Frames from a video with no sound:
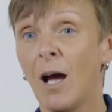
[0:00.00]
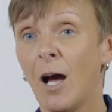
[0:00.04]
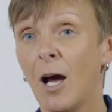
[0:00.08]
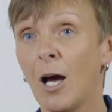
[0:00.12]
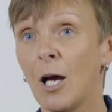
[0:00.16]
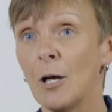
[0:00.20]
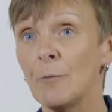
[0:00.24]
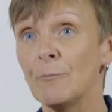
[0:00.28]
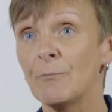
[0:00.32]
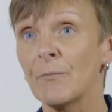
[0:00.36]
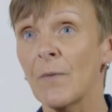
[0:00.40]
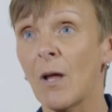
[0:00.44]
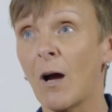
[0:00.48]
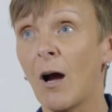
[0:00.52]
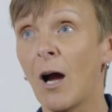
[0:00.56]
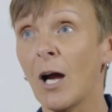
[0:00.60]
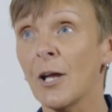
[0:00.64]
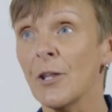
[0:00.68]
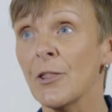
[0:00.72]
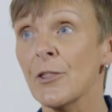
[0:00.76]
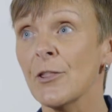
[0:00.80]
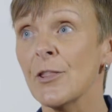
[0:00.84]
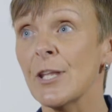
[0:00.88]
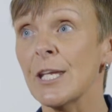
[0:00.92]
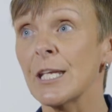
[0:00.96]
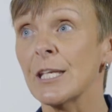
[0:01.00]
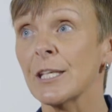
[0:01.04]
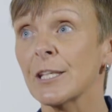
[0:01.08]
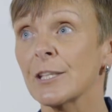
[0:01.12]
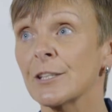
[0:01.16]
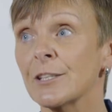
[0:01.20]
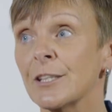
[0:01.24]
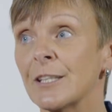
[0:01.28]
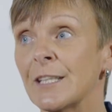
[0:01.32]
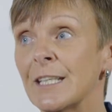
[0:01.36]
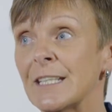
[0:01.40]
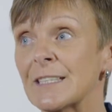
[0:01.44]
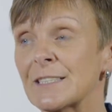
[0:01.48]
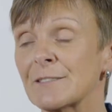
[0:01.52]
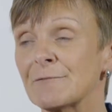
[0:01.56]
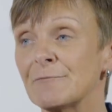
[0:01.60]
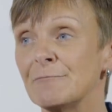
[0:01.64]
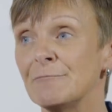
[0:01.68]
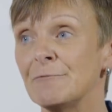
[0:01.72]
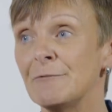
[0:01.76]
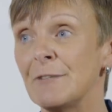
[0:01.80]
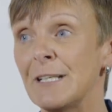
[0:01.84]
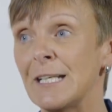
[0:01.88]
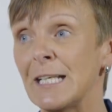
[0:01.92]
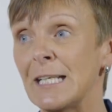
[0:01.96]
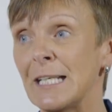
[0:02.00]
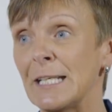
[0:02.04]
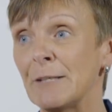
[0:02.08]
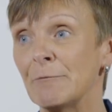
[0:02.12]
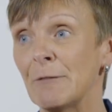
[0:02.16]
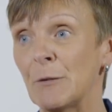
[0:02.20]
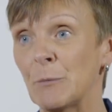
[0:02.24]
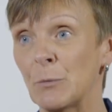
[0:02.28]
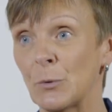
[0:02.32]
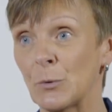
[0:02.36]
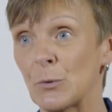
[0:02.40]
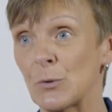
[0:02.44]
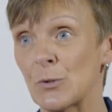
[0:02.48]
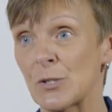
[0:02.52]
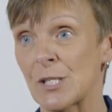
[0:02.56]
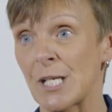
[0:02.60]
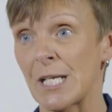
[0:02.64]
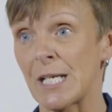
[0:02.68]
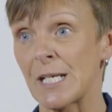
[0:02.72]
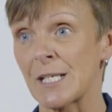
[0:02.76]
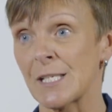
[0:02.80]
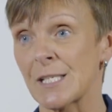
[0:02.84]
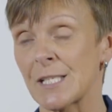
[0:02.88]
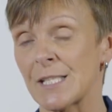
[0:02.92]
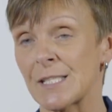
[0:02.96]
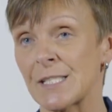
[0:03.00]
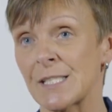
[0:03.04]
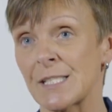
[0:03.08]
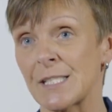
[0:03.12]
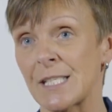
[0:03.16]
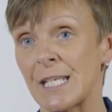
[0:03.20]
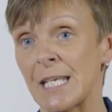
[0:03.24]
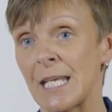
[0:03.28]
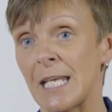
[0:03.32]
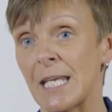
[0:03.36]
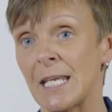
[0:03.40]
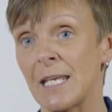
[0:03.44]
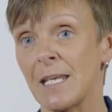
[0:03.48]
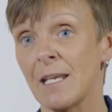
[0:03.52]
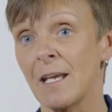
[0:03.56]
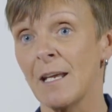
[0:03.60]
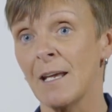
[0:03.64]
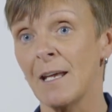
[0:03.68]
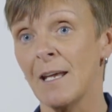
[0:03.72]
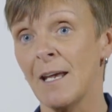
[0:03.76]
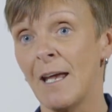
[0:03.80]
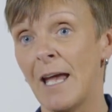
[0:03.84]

I think that it's really rewarding to see